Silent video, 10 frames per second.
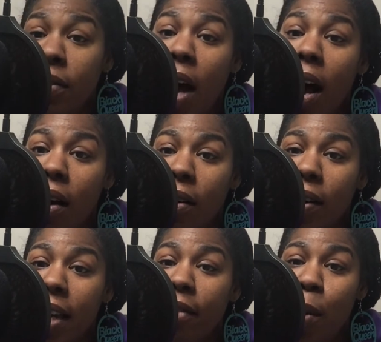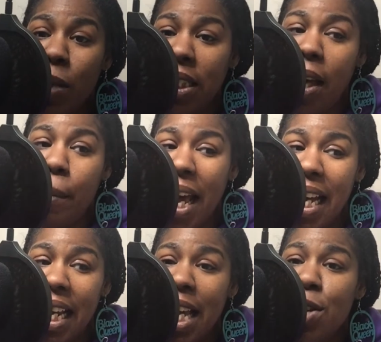of all, if I'm with
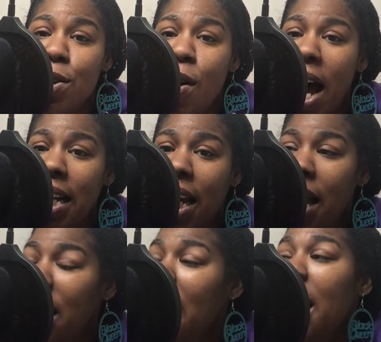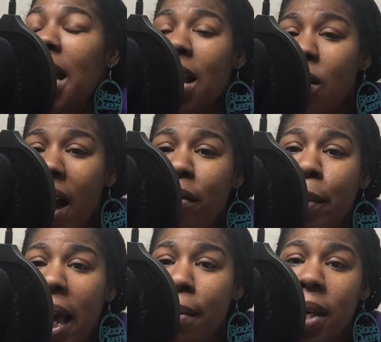somebody and you go out there and you have a
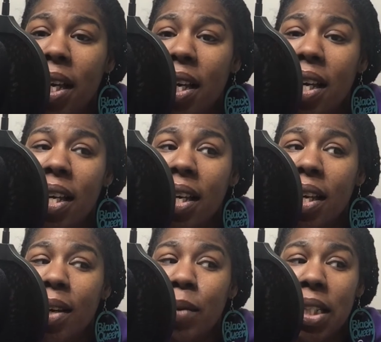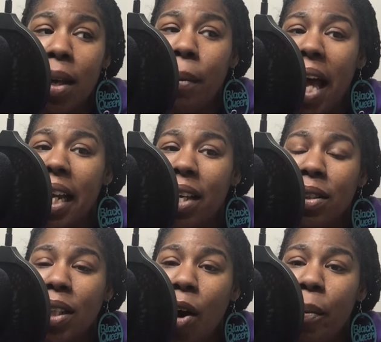baby with somebody
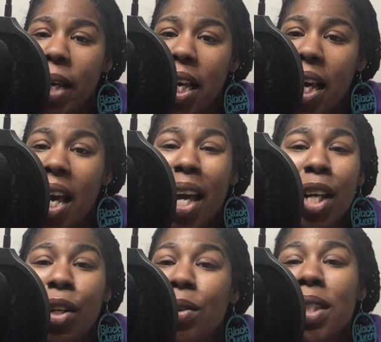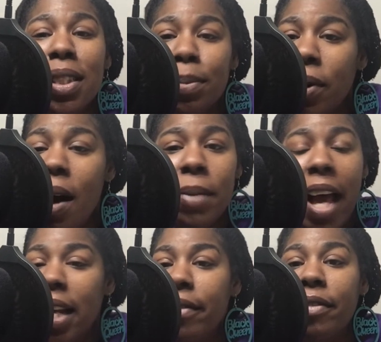else on me, deuces, bro. I'm
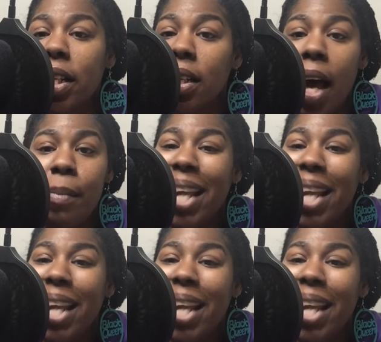not even finna